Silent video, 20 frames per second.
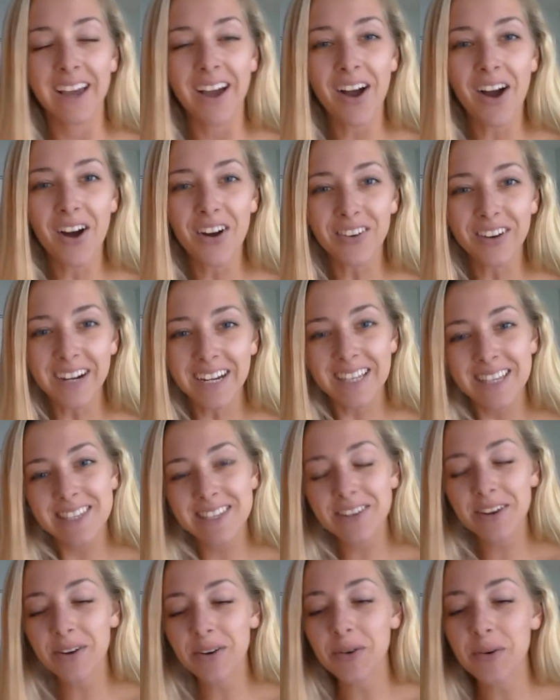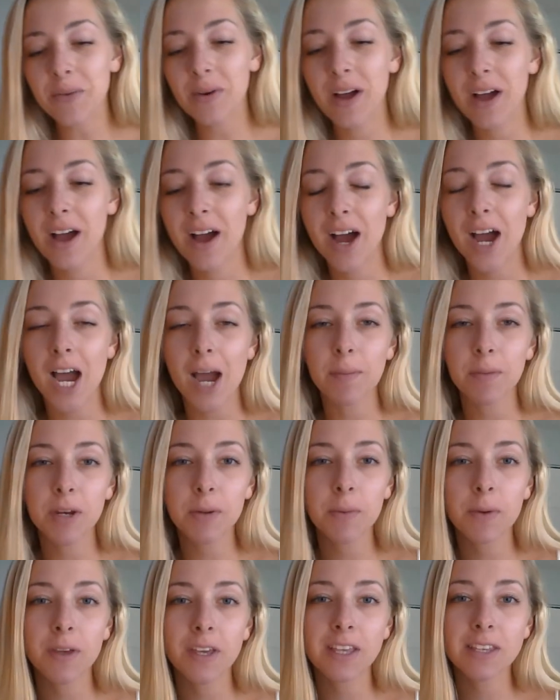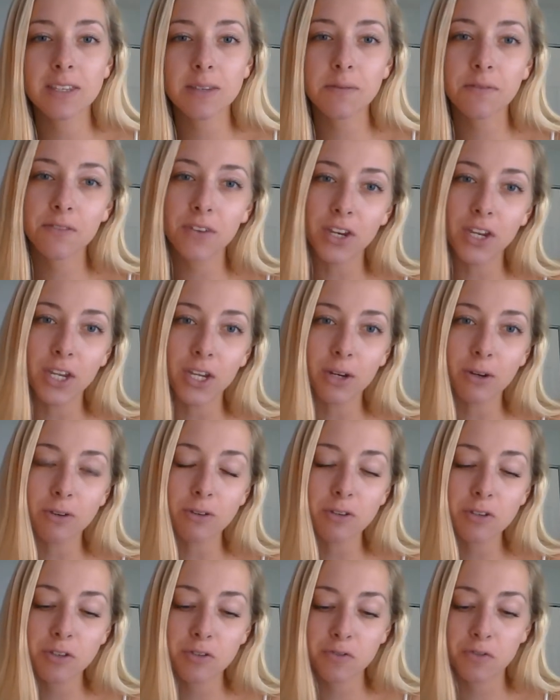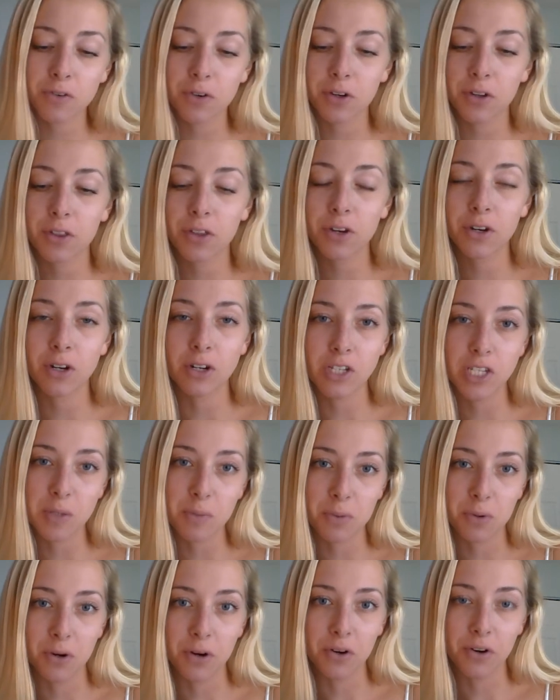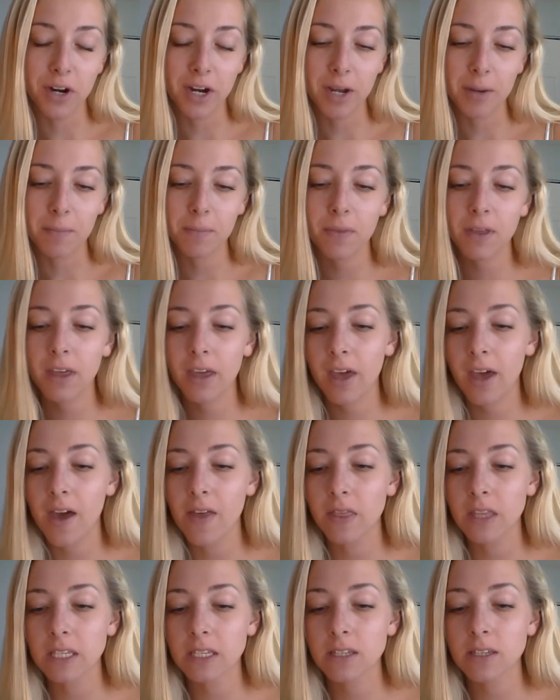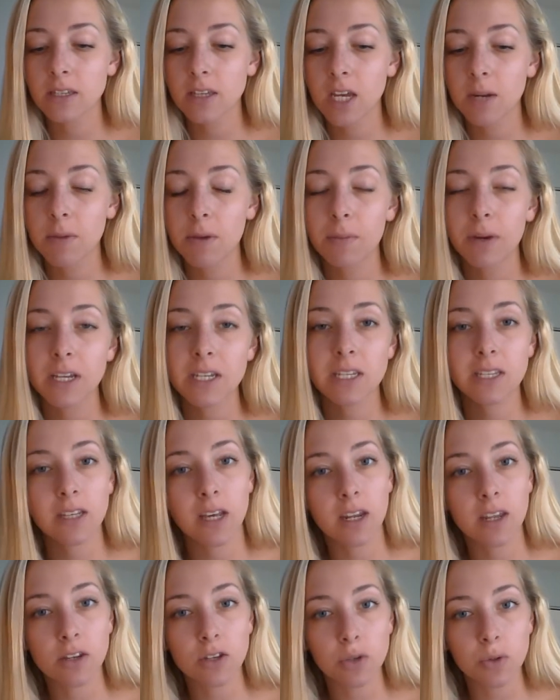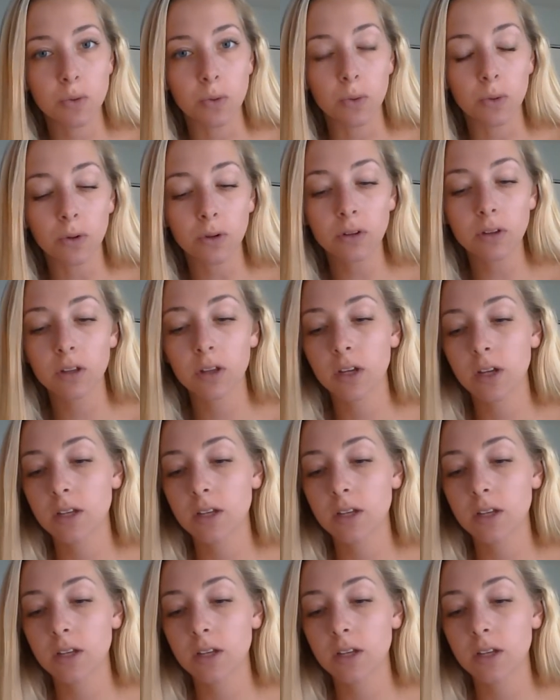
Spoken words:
Alright, so I'm going to be making some videos for the nursing program, and this is going to be my study tool.